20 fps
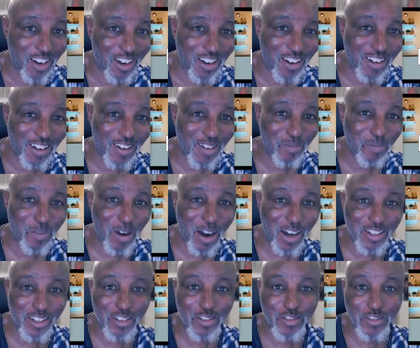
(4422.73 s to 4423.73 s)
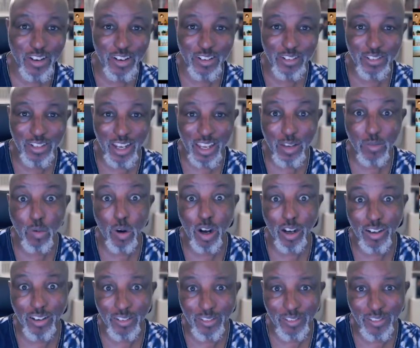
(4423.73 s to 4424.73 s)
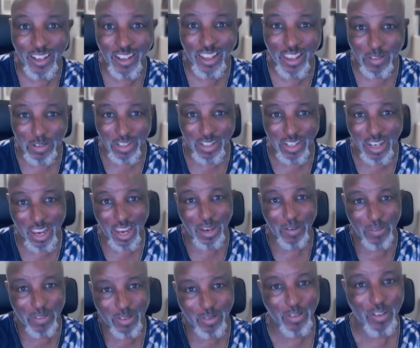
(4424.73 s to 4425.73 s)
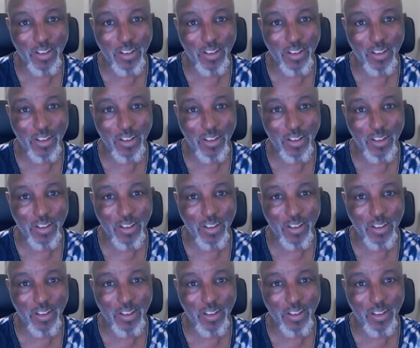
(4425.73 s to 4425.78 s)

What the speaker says: But I do know that he won. He was named